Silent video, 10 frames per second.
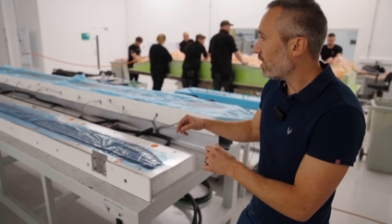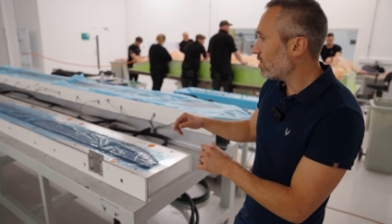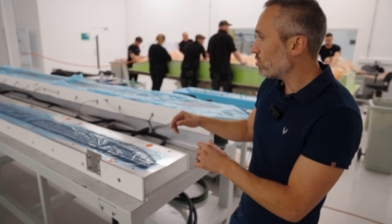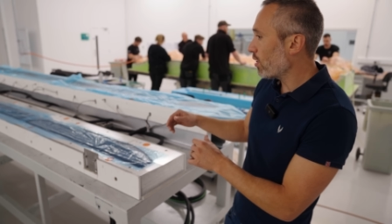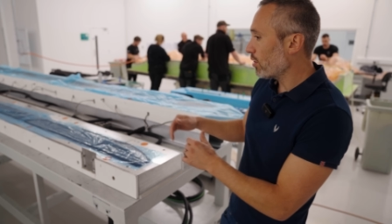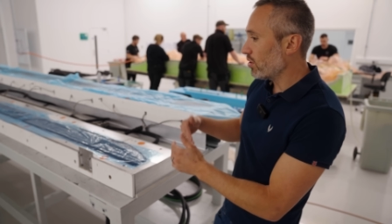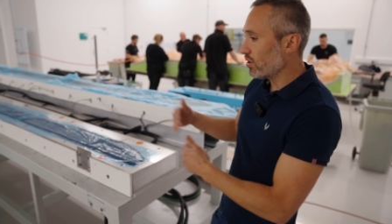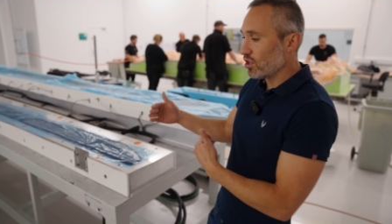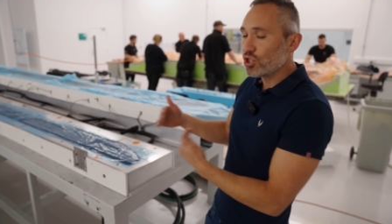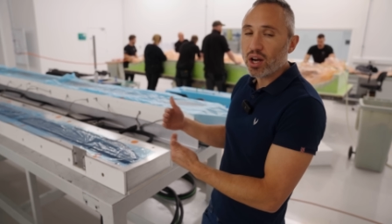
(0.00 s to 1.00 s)
is where you
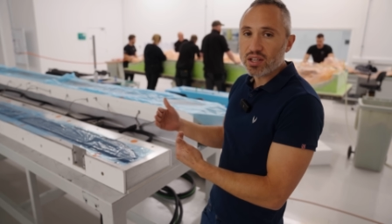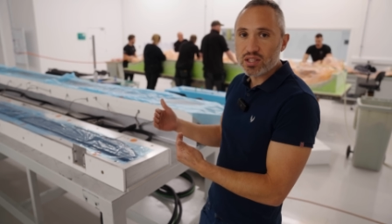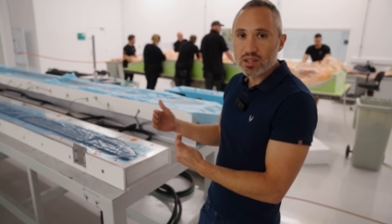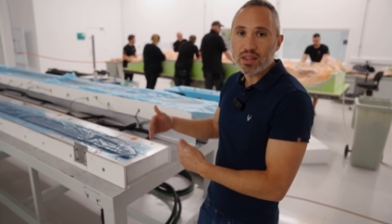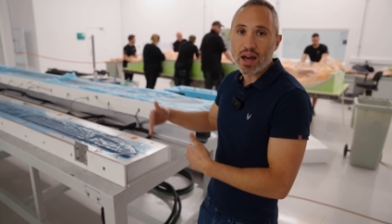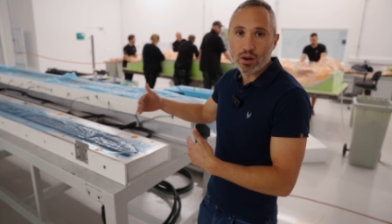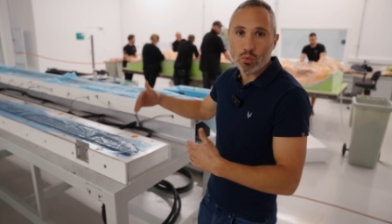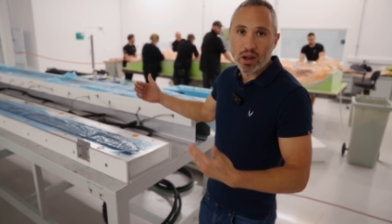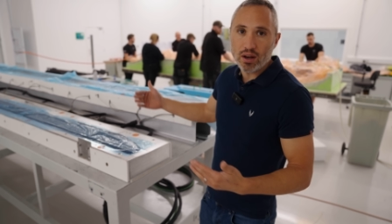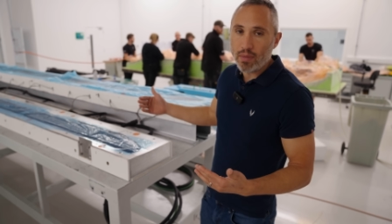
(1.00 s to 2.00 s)
can adjust that
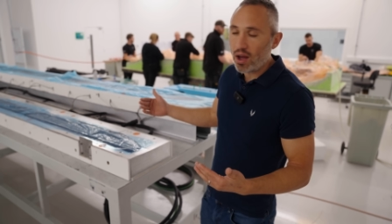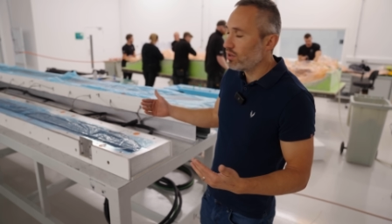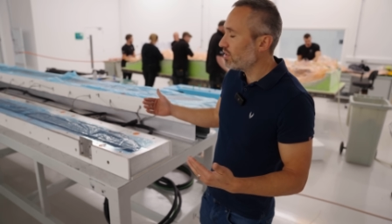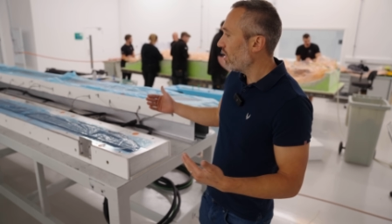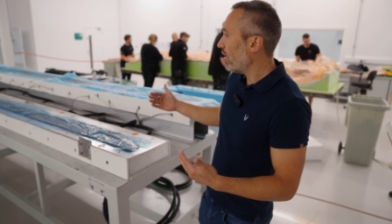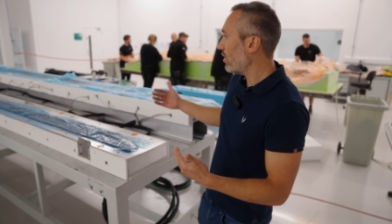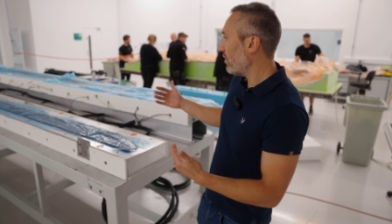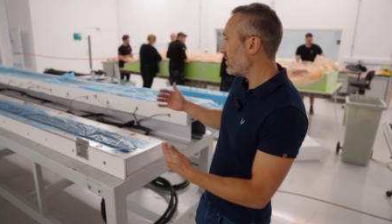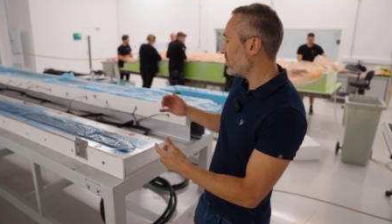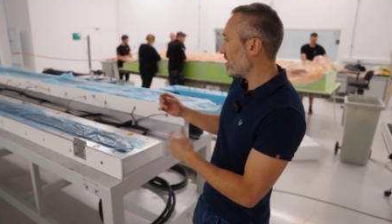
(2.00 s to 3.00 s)
weight amount. And
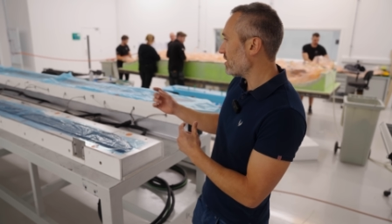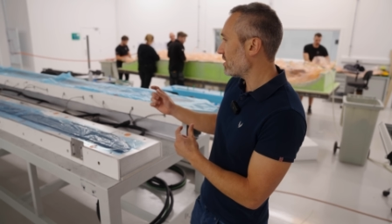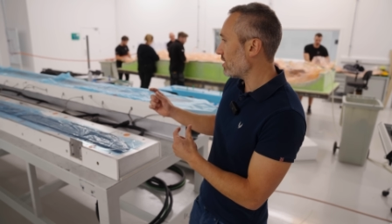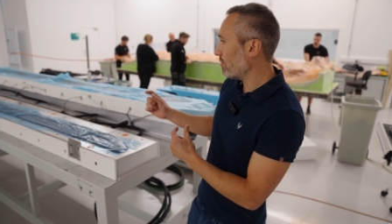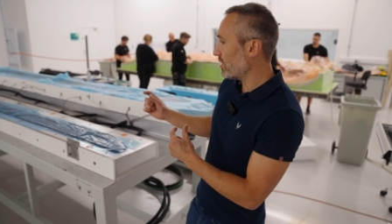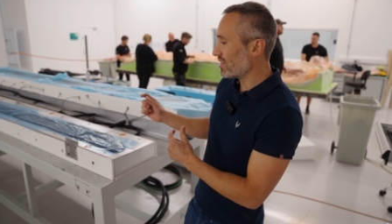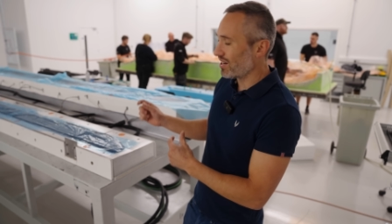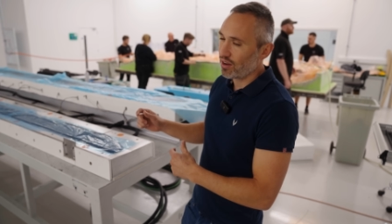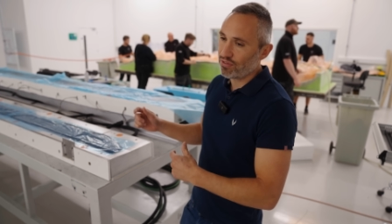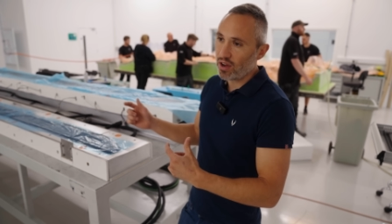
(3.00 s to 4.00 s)
obviously this is something that's
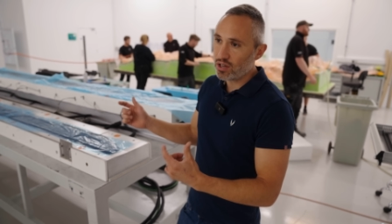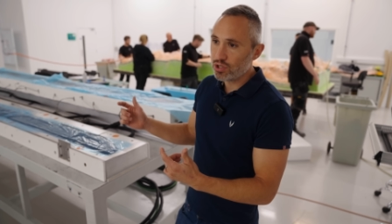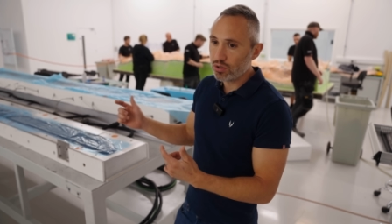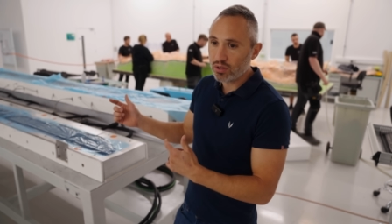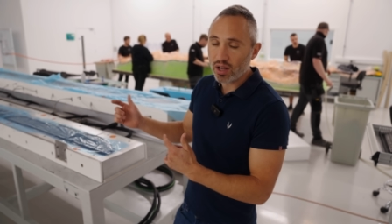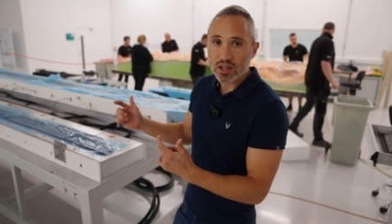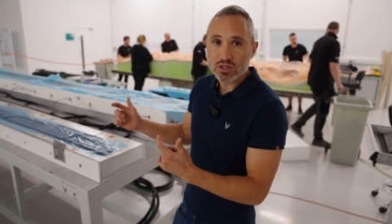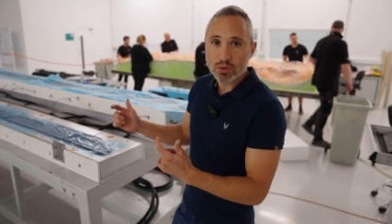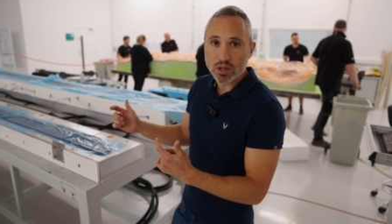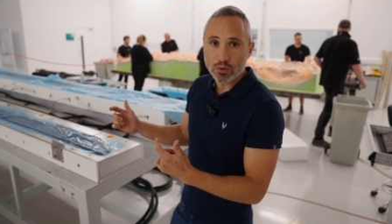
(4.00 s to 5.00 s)
gonna get fine tuned
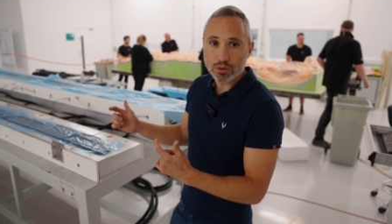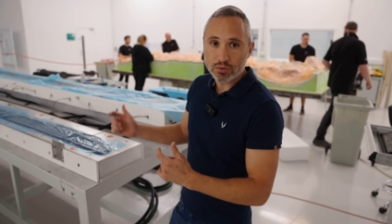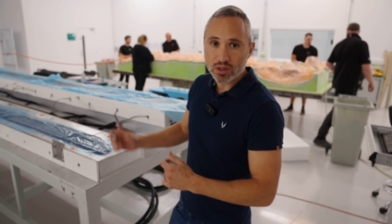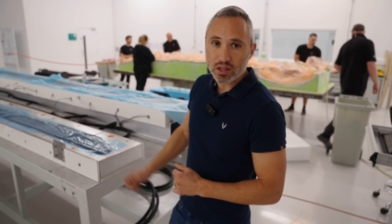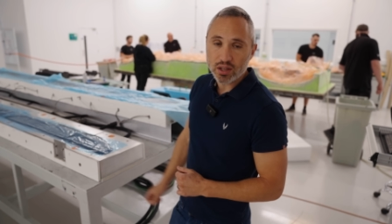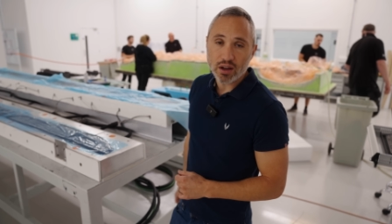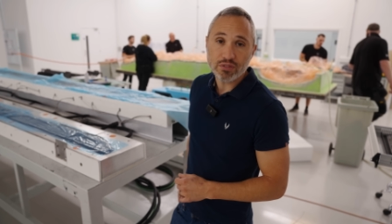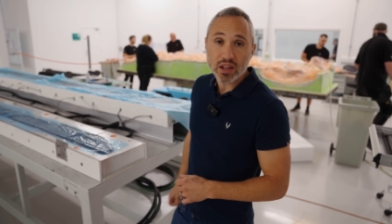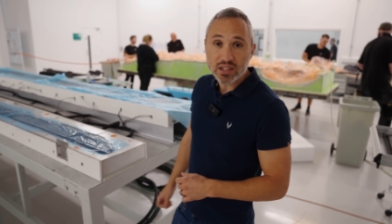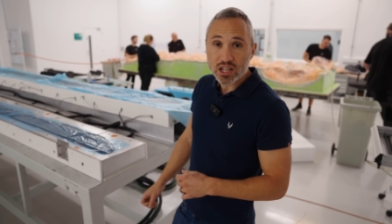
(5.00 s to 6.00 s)
as we go through the uh,
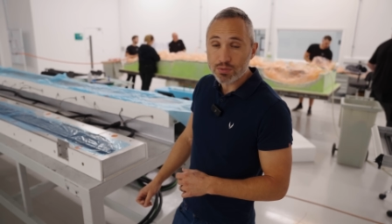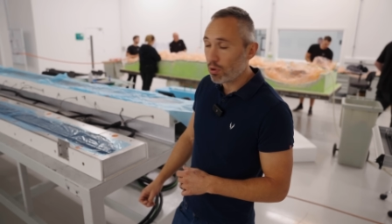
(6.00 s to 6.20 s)
flight test